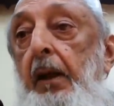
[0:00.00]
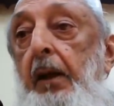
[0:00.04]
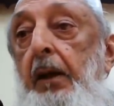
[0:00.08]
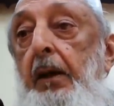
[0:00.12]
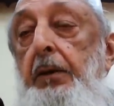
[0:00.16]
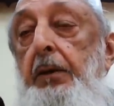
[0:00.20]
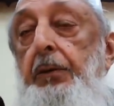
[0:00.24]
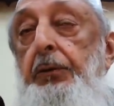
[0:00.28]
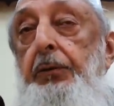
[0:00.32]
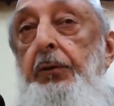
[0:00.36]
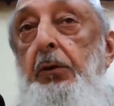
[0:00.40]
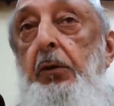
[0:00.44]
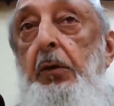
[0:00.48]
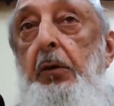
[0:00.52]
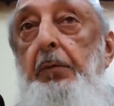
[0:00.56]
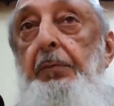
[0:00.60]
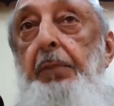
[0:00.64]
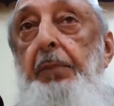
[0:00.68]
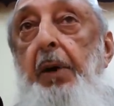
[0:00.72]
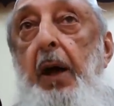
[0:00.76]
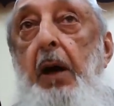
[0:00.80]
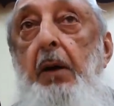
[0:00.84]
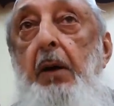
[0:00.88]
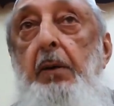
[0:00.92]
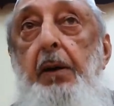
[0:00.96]
control
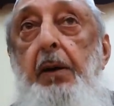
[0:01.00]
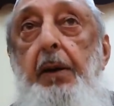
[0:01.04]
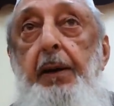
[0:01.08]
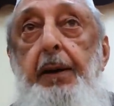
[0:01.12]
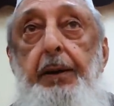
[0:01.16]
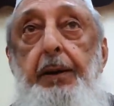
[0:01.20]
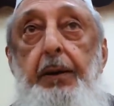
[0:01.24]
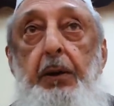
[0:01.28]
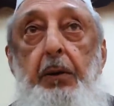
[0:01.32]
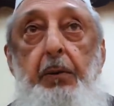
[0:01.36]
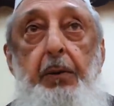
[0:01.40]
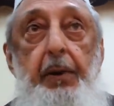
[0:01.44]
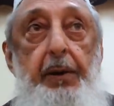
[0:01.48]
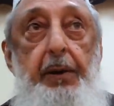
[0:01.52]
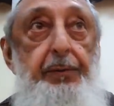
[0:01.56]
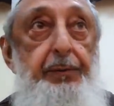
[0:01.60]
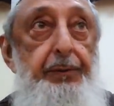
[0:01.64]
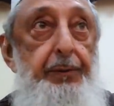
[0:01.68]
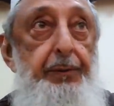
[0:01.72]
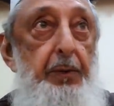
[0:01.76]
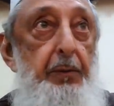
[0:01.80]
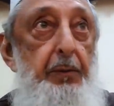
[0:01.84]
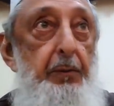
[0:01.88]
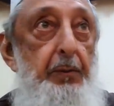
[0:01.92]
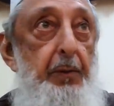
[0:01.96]
power in the
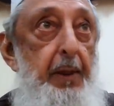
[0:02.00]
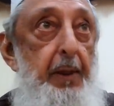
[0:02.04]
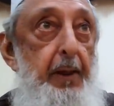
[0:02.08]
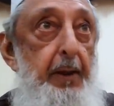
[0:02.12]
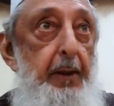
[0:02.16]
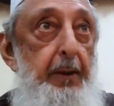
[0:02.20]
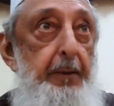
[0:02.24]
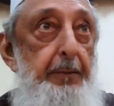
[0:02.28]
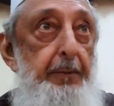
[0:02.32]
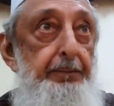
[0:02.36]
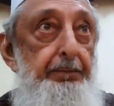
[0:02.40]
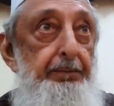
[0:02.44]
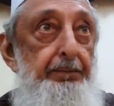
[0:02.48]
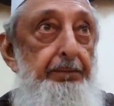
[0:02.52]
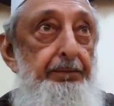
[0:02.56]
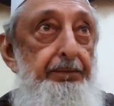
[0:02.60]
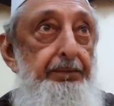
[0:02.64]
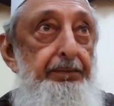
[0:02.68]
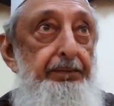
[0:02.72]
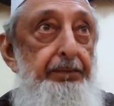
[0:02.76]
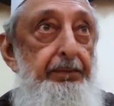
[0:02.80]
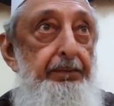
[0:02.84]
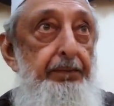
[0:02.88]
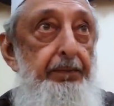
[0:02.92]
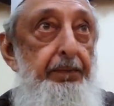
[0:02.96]
Western world,
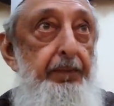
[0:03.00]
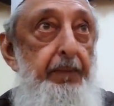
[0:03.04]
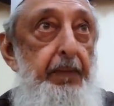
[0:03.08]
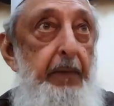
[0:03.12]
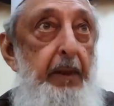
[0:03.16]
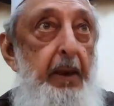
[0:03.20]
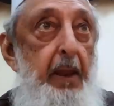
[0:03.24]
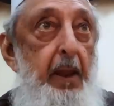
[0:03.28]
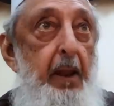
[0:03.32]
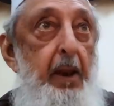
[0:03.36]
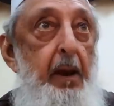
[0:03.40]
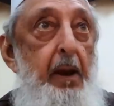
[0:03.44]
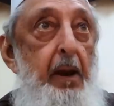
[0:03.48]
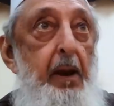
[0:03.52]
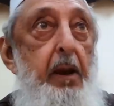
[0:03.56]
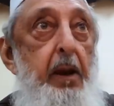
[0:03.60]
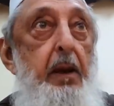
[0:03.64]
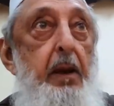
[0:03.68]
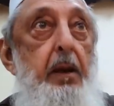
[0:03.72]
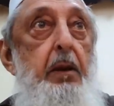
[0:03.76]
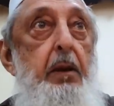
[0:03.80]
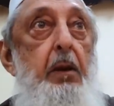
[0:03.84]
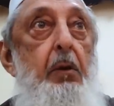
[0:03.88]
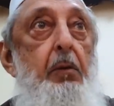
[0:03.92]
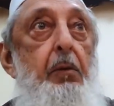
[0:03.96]

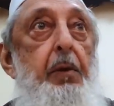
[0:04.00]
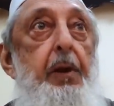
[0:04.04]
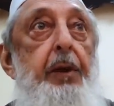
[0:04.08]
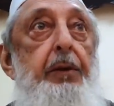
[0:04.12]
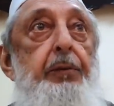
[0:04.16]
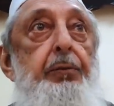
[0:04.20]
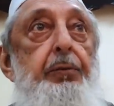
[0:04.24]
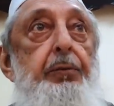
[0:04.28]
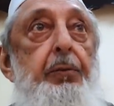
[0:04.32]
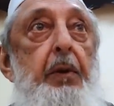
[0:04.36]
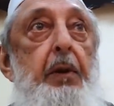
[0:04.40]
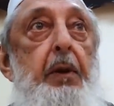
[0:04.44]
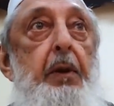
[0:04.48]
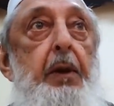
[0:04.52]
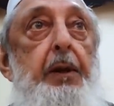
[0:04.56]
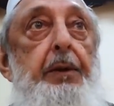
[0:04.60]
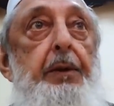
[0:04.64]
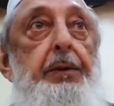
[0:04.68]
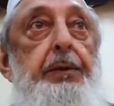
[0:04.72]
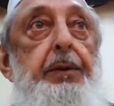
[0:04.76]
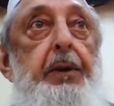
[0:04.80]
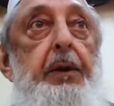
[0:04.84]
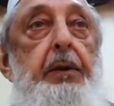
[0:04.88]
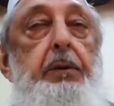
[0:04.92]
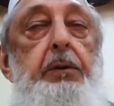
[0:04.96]
the West will
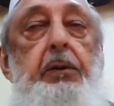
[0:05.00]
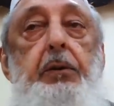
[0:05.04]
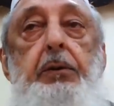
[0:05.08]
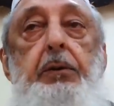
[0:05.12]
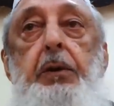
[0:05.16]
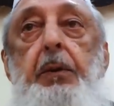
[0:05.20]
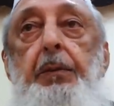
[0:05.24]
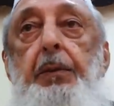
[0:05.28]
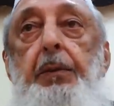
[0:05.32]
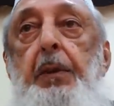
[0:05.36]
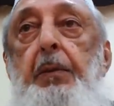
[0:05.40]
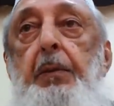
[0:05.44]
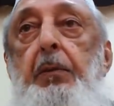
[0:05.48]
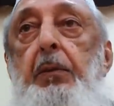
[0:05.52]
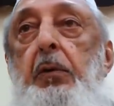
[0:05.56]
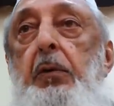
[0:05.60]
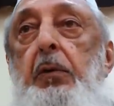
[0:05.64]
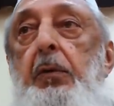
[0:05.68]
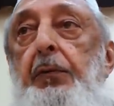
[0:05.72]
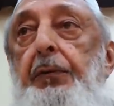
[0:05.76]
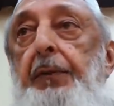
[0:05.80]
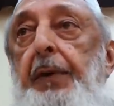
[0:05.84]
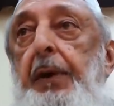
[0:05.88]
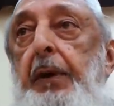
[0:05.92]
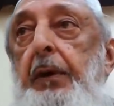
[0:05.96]
continue to be
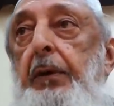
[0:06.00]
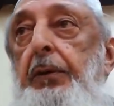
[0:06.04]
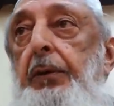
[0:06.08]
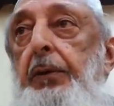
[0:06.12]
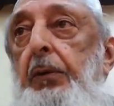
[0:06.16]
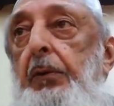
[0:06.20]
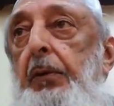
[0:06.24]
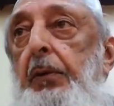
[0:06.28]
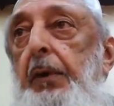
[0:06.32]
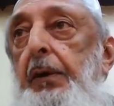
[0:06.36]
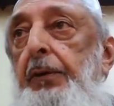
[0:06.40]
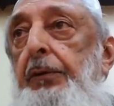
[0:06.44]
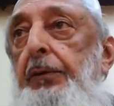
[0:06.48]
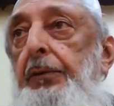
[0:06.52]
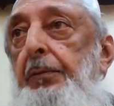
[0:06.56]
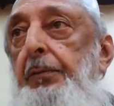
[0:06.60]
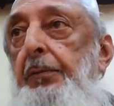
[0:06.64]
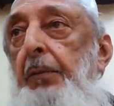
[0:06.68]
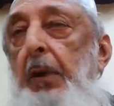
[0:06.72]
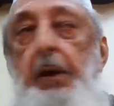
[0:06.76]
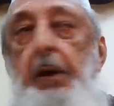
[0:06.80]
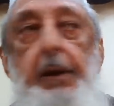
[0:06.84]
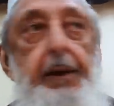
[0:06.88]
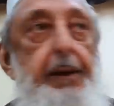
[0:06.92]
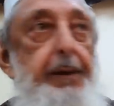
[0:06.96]
moving towards
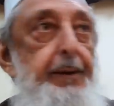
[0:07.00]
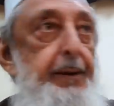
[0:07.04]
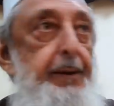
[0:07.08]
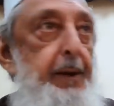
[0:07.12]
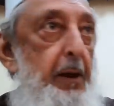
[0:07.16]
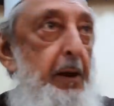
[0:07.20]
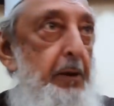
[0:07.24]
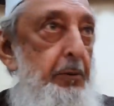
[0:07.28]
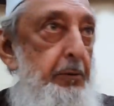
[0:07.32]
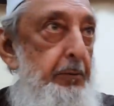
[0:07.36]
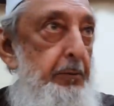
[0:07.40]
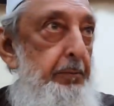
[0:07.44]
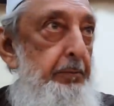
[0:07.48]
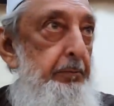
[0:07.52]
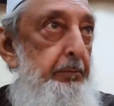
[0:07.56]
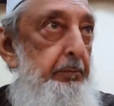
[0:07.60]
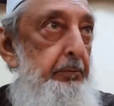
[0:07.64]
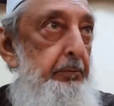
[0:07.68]
monkey town,